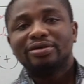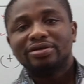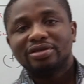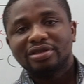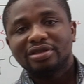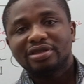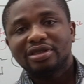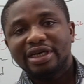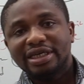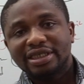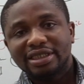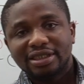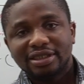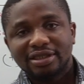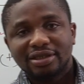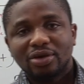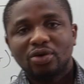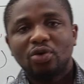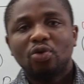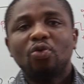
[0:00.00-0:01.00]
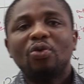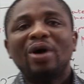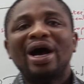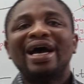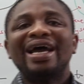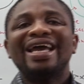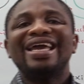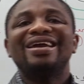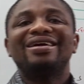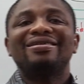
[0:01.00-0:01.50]
about is
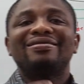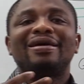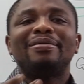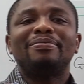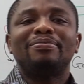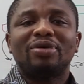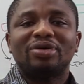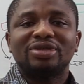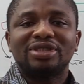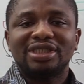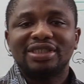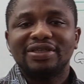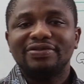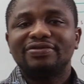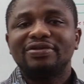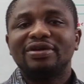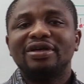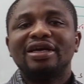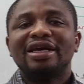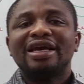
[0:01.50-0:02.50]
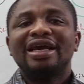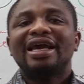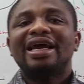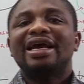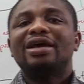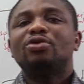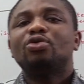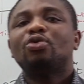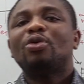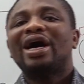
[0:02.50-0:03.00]
why gram positive
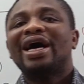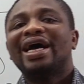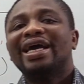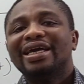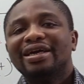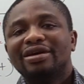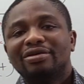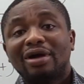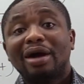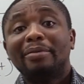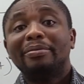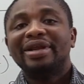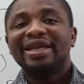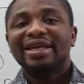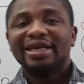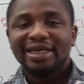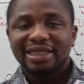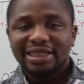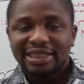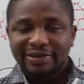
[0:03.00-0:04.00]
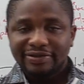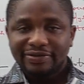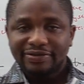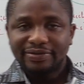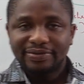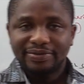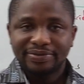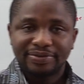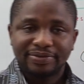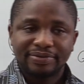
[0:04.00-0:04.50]
and why gram
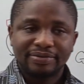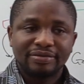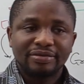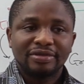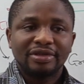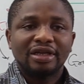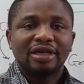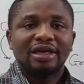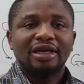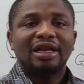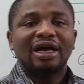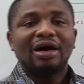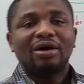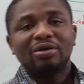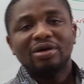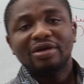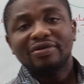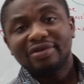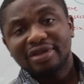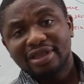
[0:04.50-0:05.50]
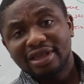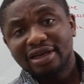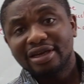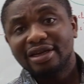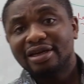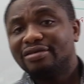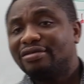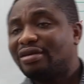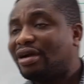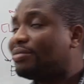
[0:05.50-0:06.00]
negative. Now, if you
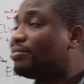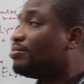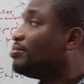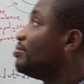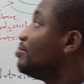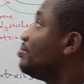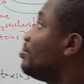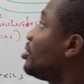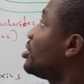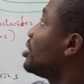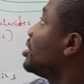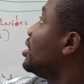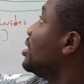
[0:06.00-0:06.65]
take the gram